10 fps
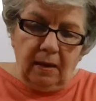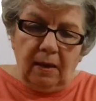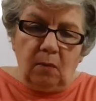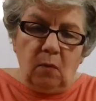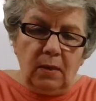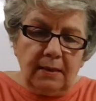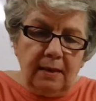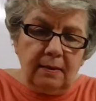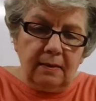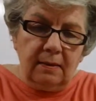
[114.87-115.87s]
And what
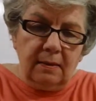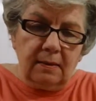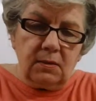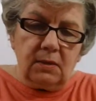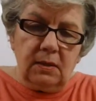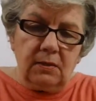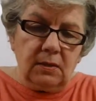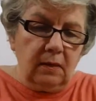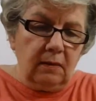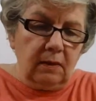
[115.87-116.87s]
that does is
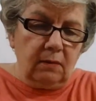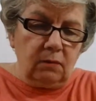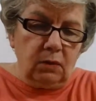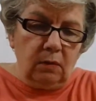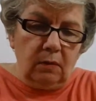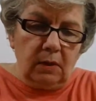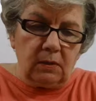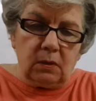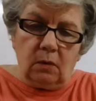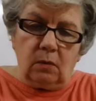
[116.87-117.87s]
it gives you
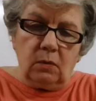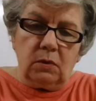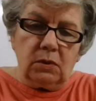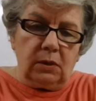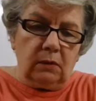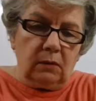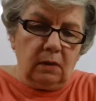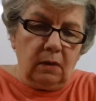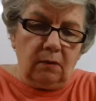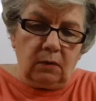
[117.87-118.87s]
its own sealed
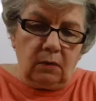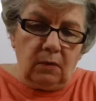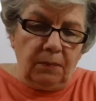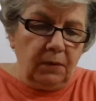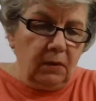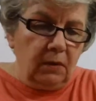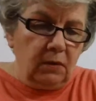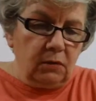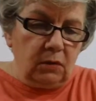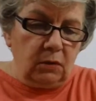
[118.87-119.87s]
cover
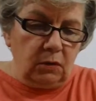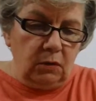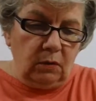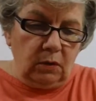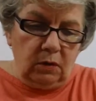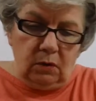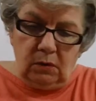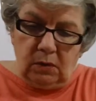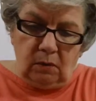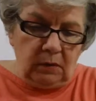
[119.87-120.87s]
so that you can use
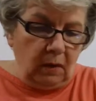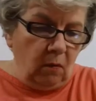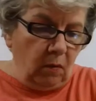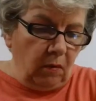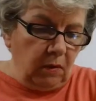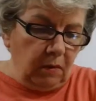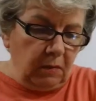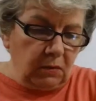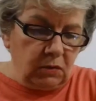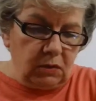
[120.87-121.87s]
it without worrying
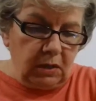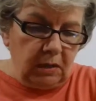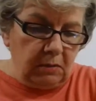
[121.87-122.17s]
about steam